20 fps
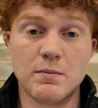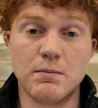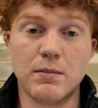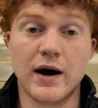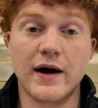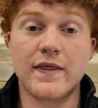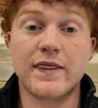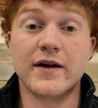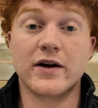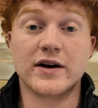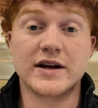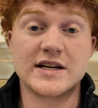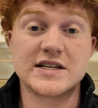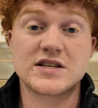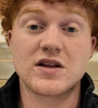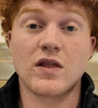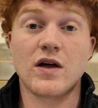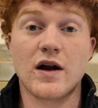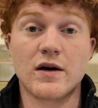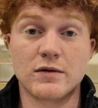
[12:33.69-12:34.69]
But there
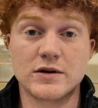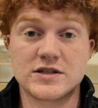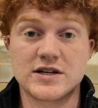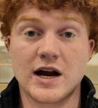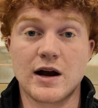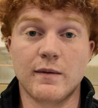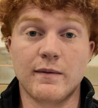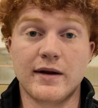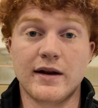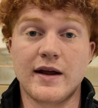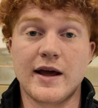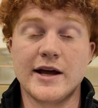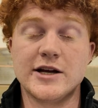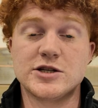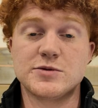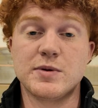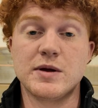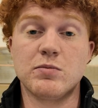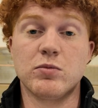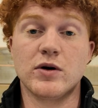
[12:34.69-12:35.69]
is a lot of retirement
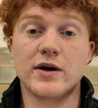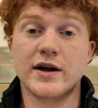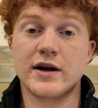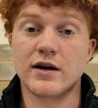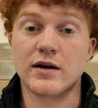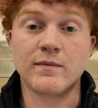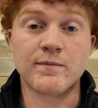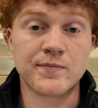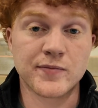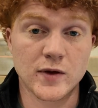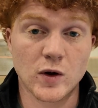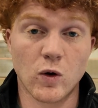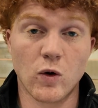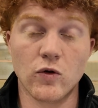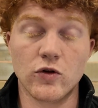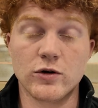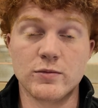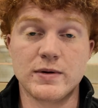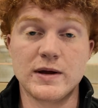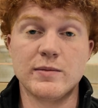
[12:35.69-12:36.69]
age people here,
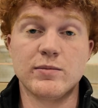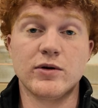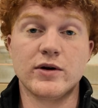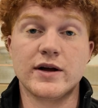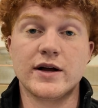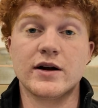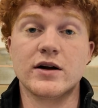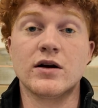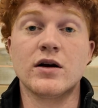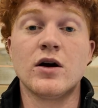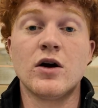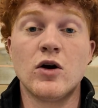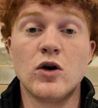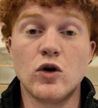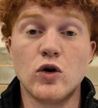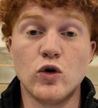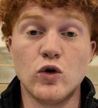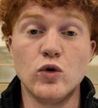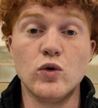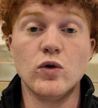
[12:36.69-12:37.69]
older people here
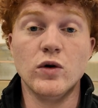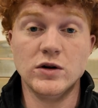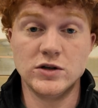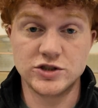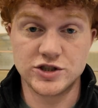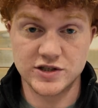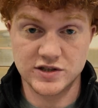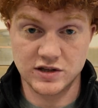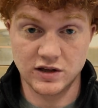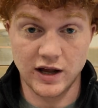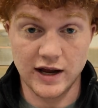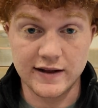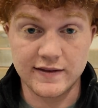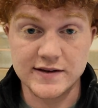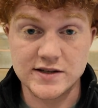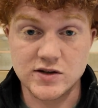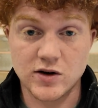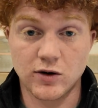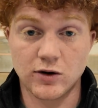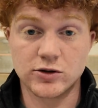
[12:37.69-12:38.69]
who just like
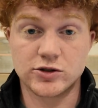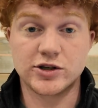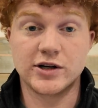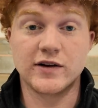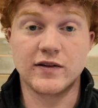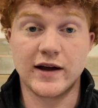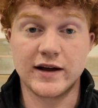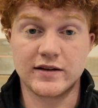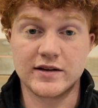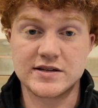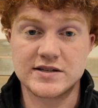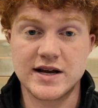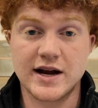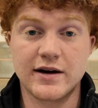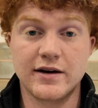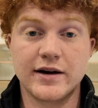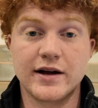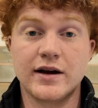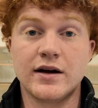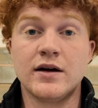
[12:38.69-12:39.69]
this culture and like this
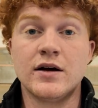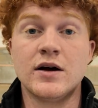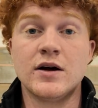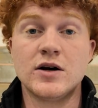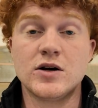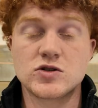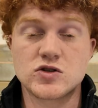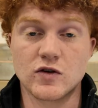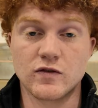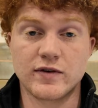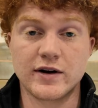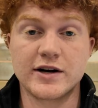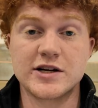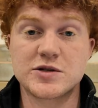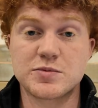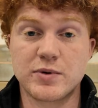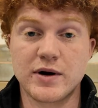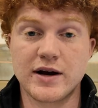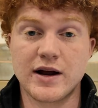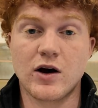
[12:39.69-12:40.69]
area. So very
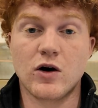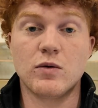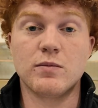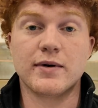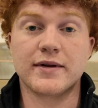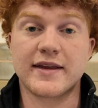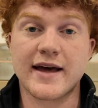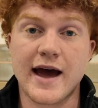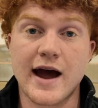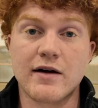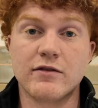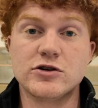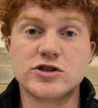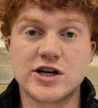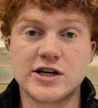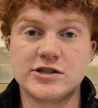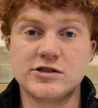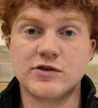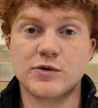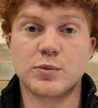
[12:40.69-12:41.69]
spread out, but the average
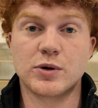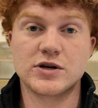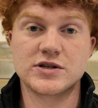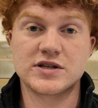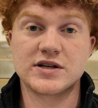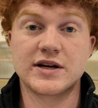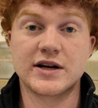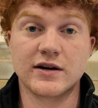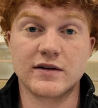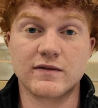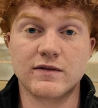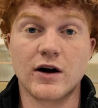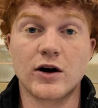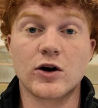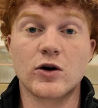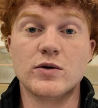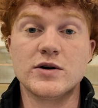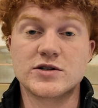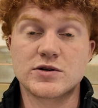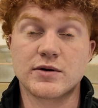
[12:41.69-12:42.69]
age of a person here in
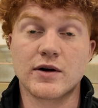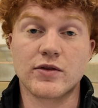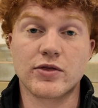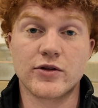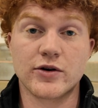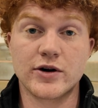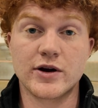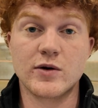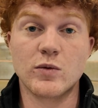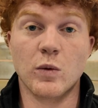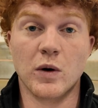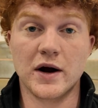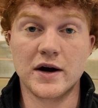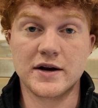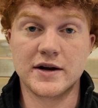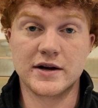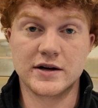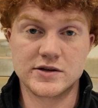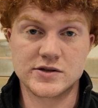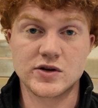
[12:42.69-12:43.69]
Fargo is around
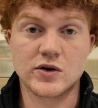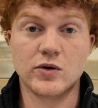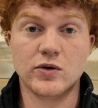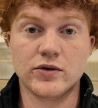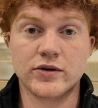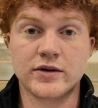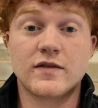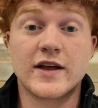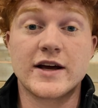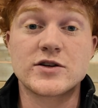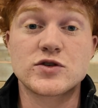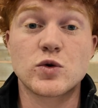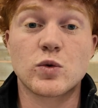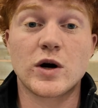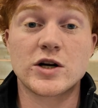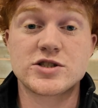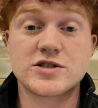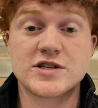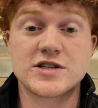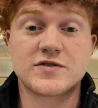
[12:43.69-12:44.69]
31 years old. Thanks for
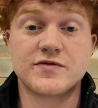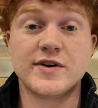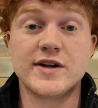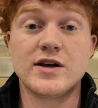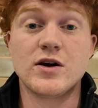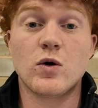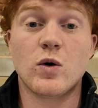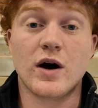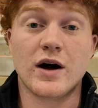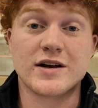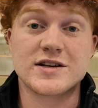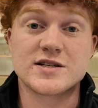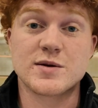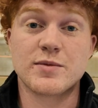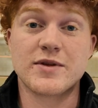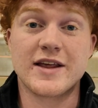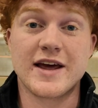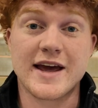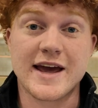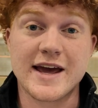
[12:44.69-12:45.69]
watching this video on
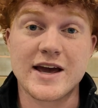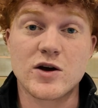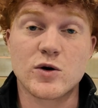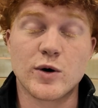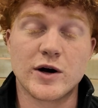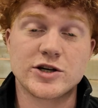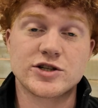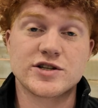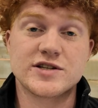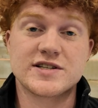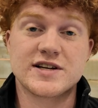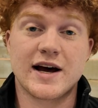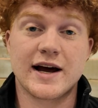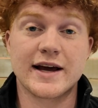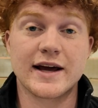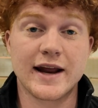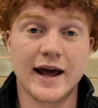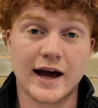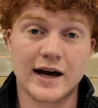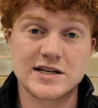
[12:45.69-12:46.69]
some of the 8 questions I
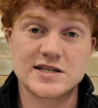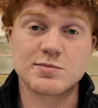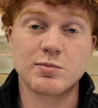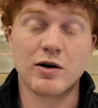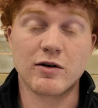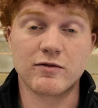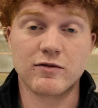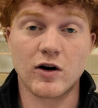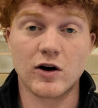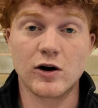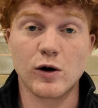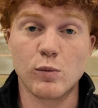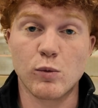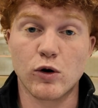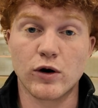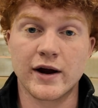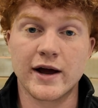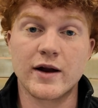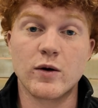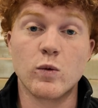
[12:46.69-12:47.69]
get asked about
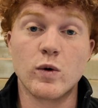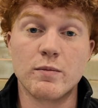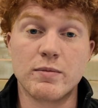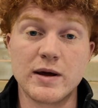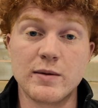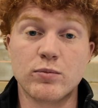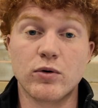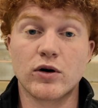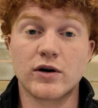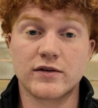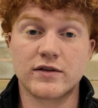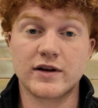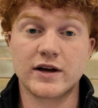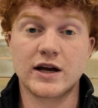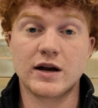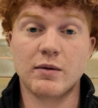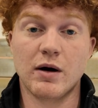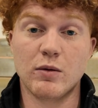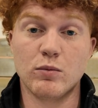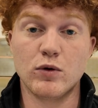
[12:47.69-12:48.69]
Fargo-Moorhead when people are
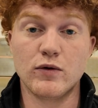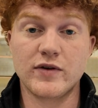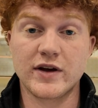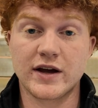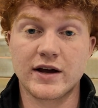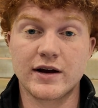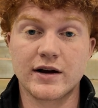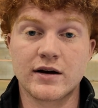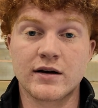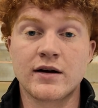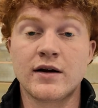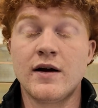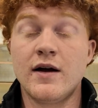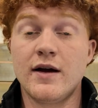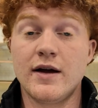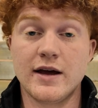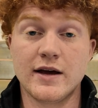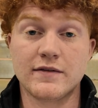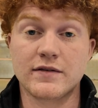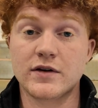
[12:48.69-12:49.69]
thinking about moving here.
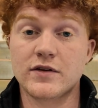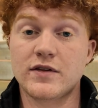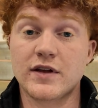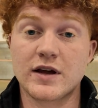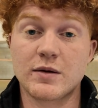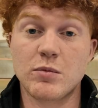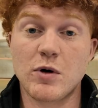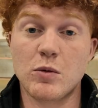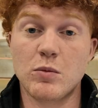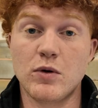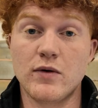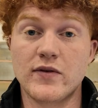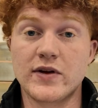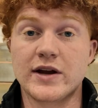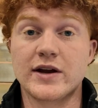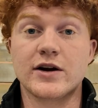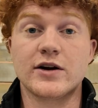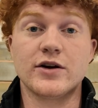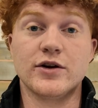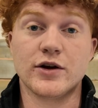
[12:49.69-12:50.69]
If you're thinking about
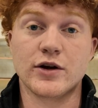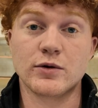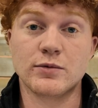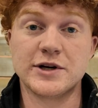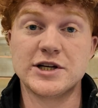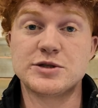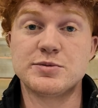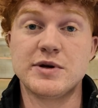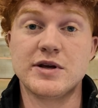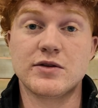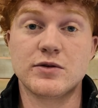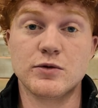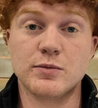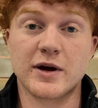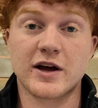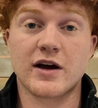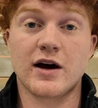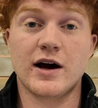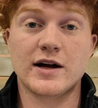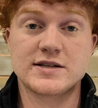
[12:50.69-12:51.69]
moving here, you can reach me through
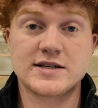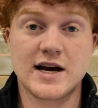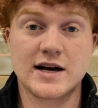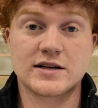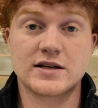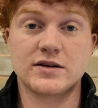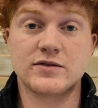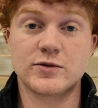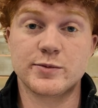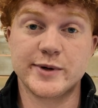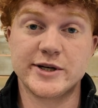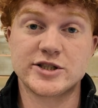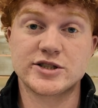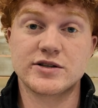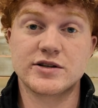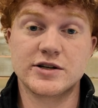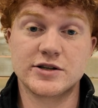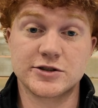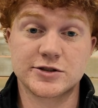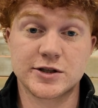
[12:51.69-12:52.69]
my contact
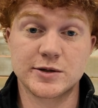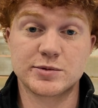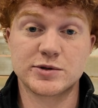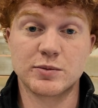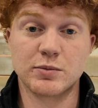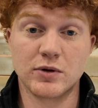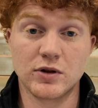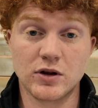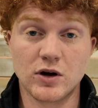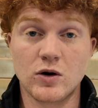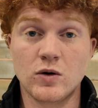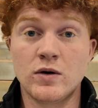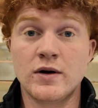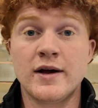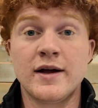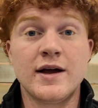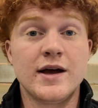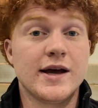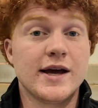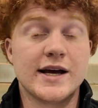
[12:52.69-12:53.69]
information in the description
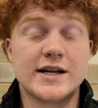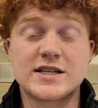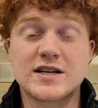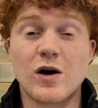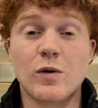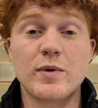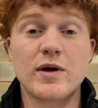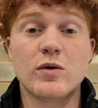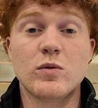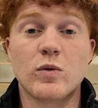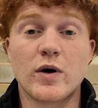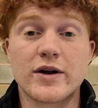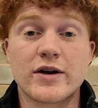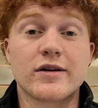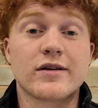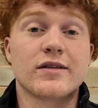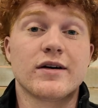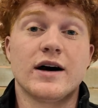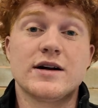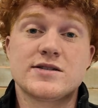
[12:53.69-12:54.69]
below and tell me what
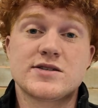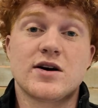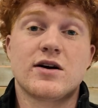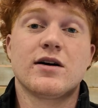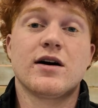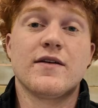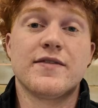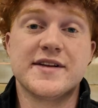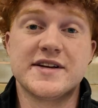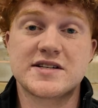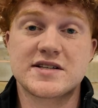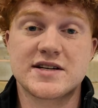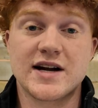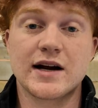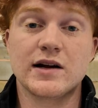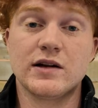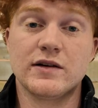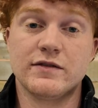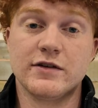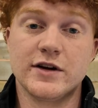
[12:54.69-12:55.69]
your thoughts are on this
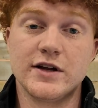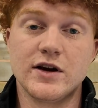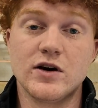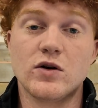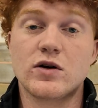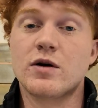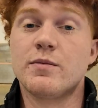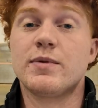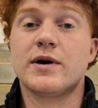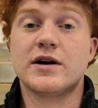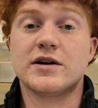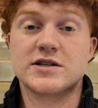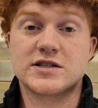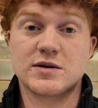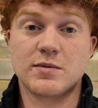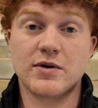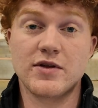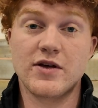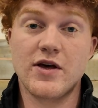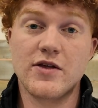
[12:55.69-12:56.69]
style of video compared to
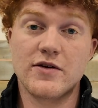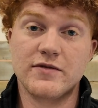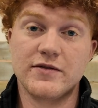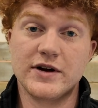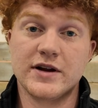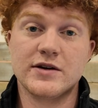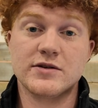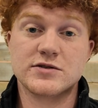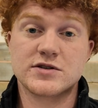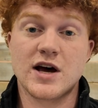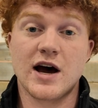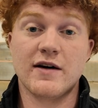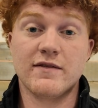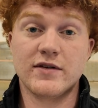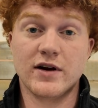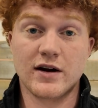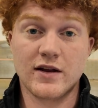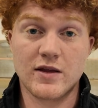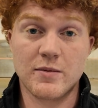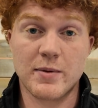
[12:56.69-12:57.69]
some of the other videos I've
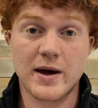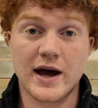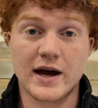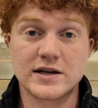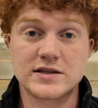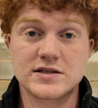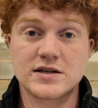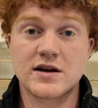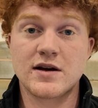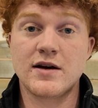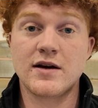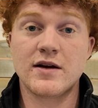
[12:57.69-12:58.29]
done in the past.